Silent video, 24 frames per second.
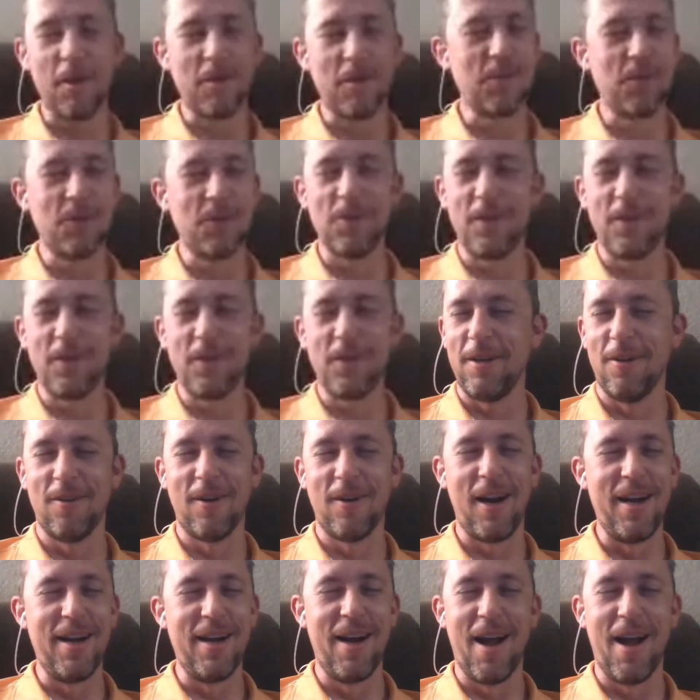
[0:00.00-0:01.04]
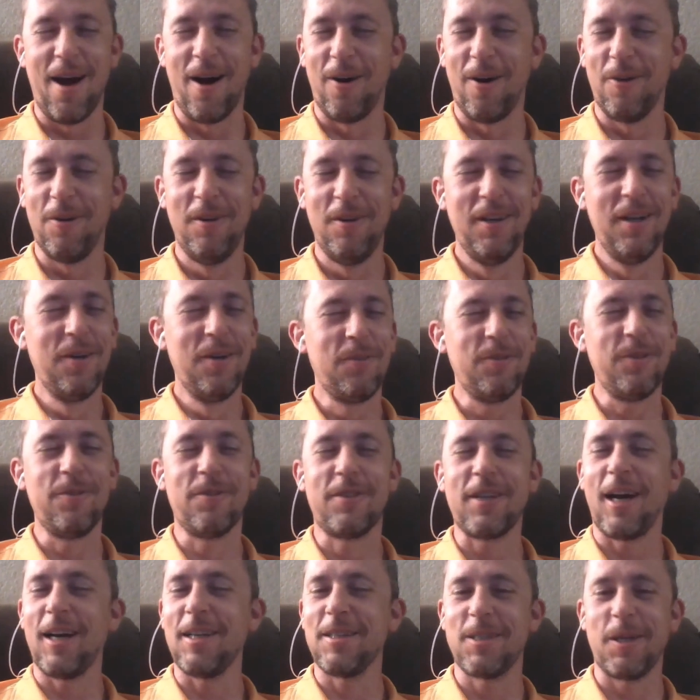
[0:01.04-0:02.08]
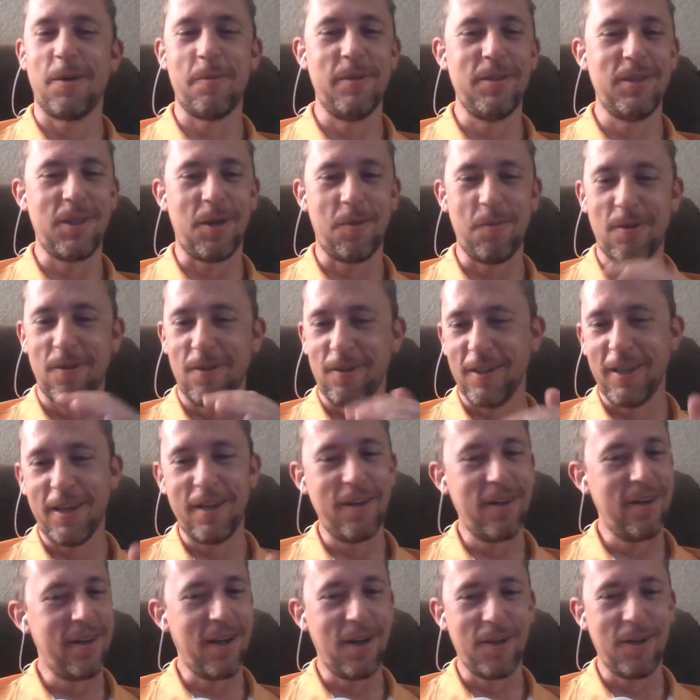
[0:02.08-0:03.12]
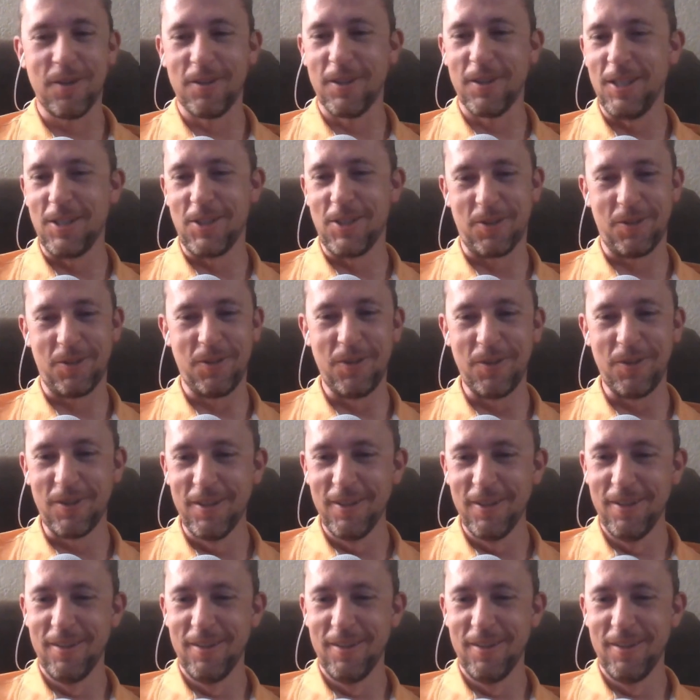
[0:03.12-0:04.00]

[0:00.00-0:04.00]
Zoolander right now. We've got Dumb and Dumber later down the list, Luke.